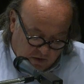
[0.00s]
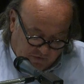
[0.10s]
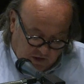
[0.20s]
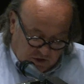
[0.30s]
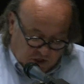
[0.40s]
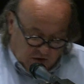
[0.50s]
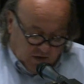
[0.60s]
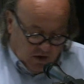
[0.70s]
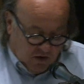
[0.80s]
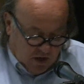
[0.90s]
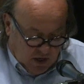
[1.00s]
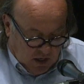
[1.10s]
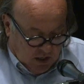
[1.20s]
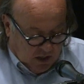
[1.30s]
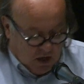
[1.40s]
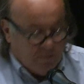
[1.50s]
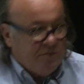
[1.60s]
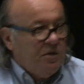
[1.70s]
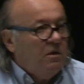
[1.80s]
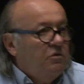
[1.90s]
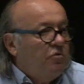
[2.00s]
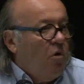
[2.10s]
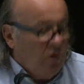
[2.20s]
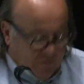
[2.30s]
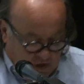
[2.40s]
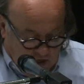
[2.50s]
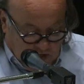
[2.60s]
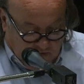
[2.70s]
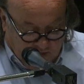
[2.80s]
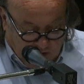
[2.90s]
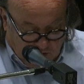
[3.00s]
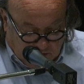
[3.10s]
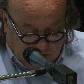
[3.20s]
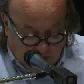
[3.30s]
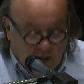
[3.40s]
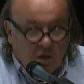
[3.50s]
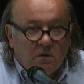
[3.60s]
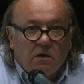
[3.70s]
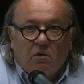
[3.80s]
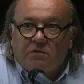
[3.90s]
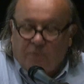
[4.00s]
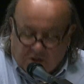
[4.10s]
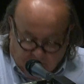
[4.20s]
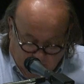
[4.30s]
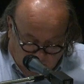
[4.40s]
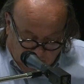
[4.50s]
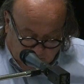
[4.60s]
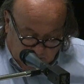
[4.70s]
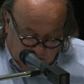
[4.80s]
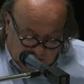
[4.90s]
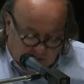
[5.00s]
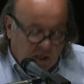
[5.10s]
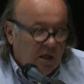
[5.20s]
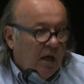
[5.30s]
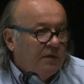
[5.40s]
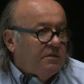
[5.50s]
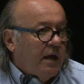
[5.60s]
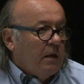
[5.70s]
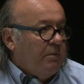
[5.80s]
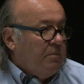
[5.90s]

of the Interior, encompassing control of Indian affairs, the Northwest Mounted Police, and settlement